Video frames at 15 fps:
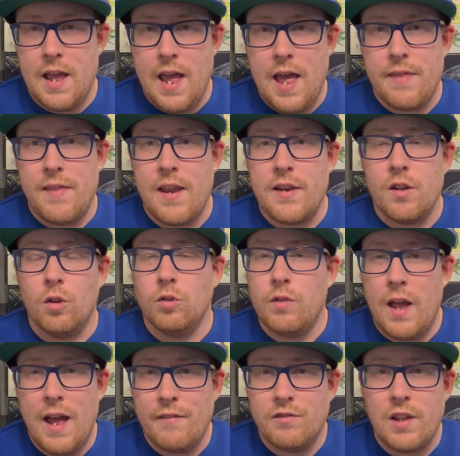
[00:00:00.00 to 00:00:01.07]
and then you'll
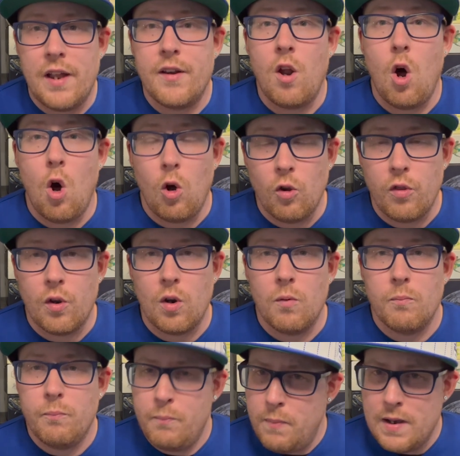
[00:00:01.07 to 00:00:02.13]
have done all the
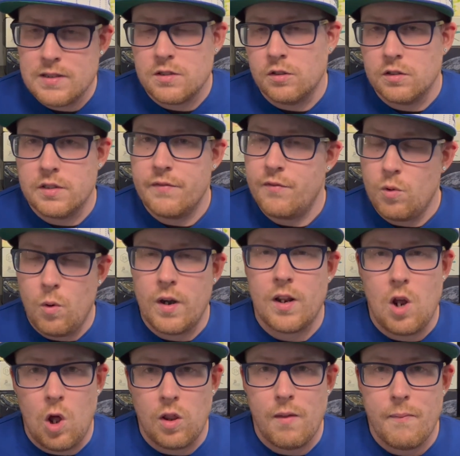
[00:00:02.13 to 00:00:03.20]
puzzles, if you want
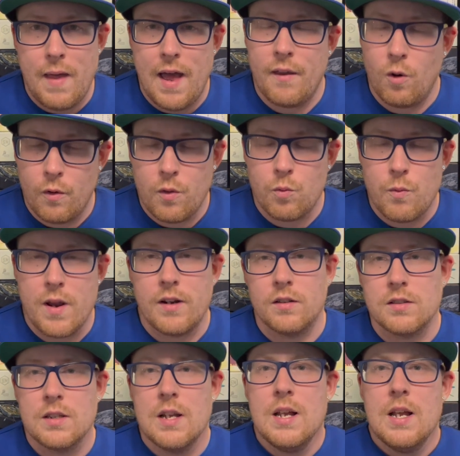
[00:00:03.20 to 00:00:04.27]
to call them that, or the
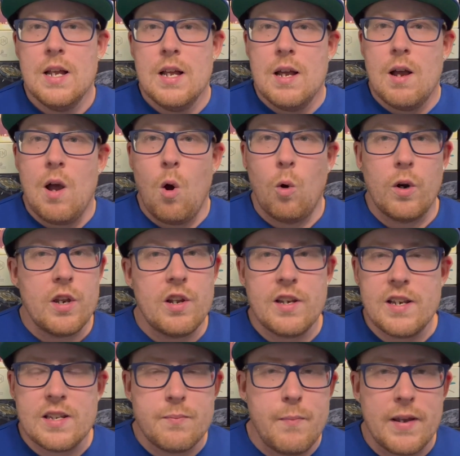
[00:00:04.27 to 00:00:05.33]
riddles or you
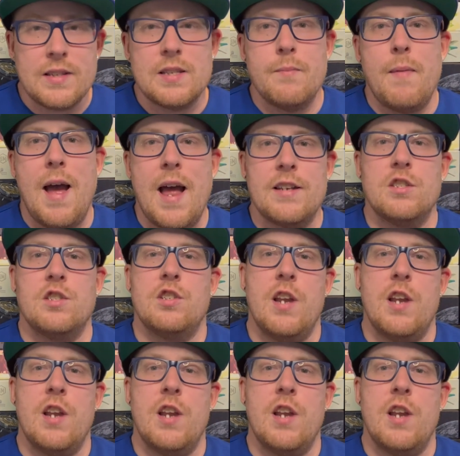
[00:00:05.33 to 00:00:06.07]
can just mix and match.